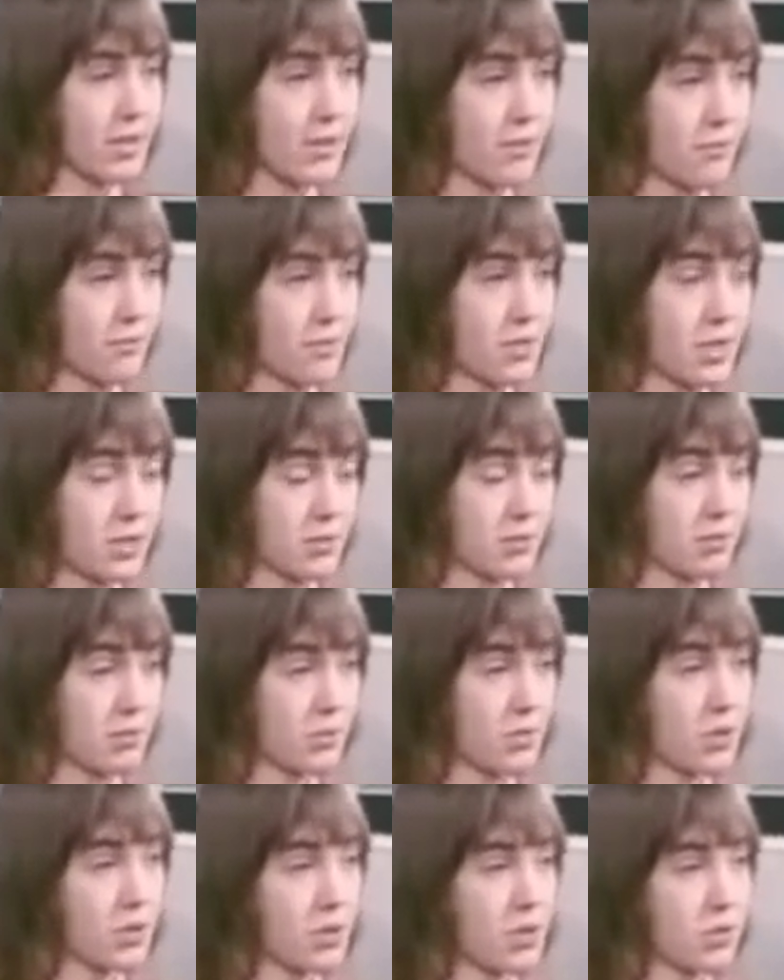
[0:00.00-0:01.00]
say
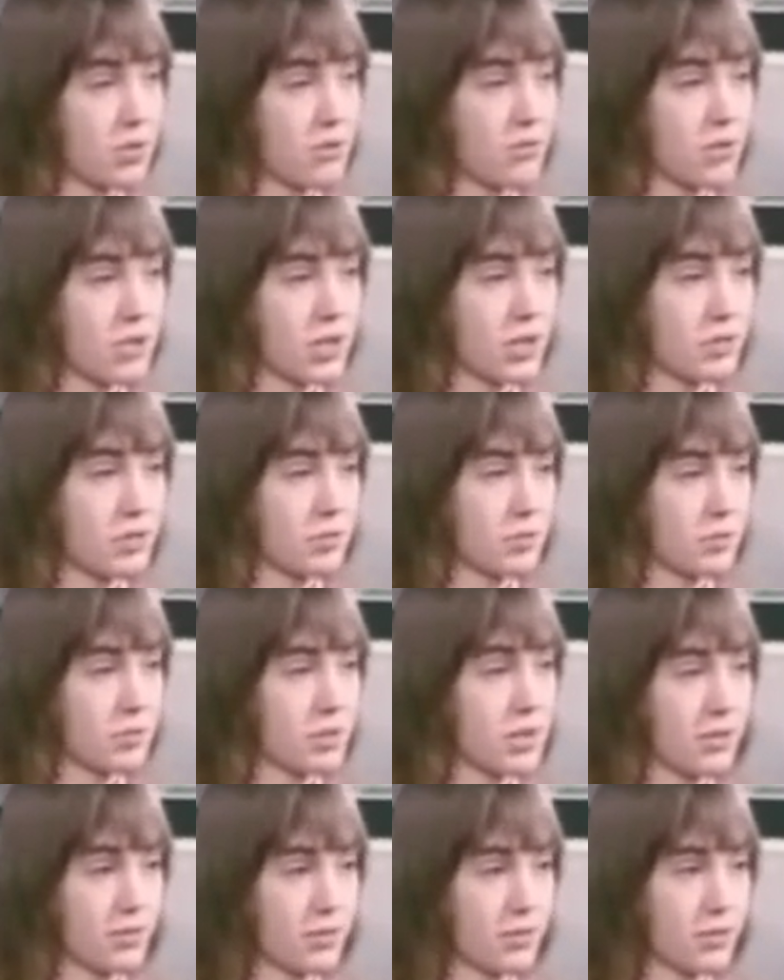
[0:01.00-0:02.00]

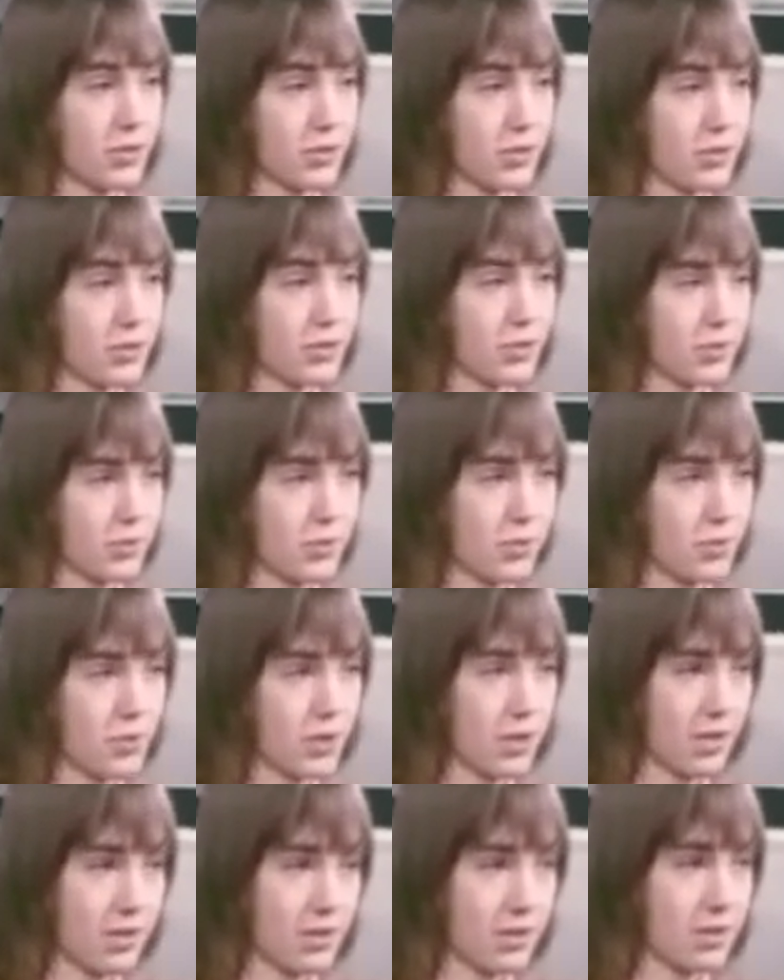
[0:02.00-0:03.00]
freedom given that
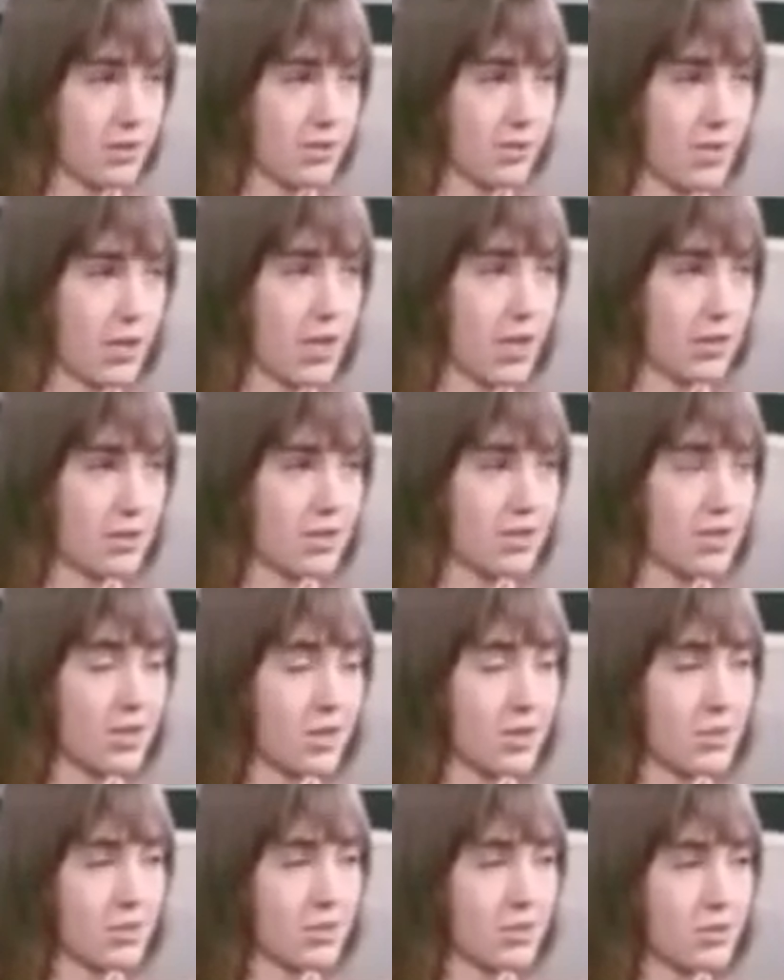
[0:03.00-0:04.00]
we aren't in fact
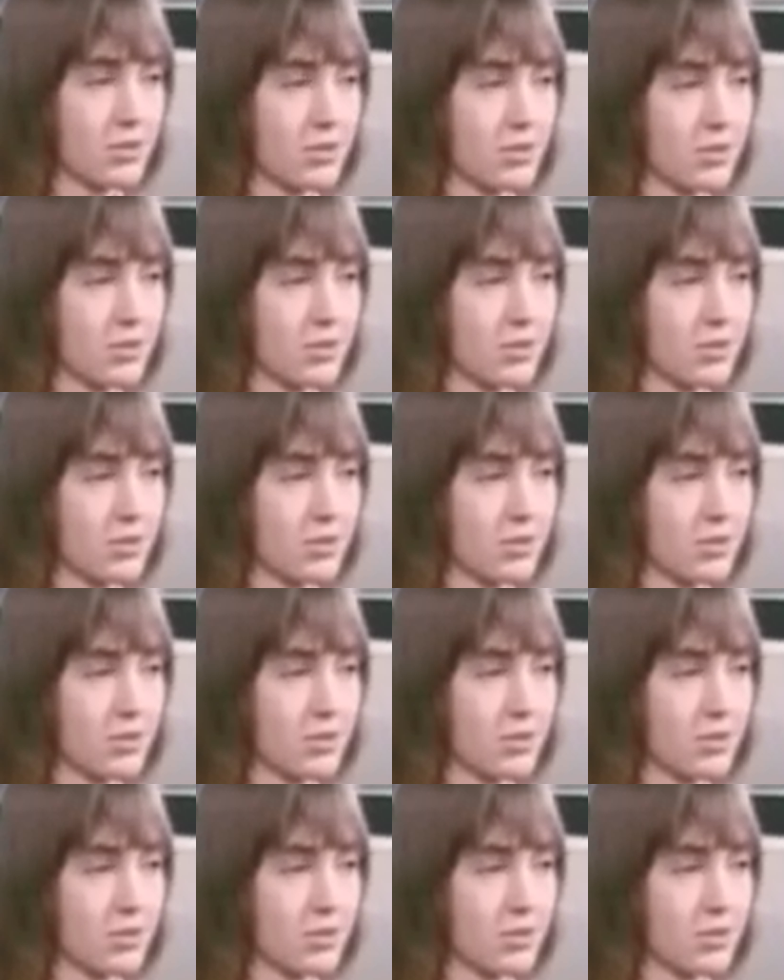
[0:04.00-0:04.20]
determined.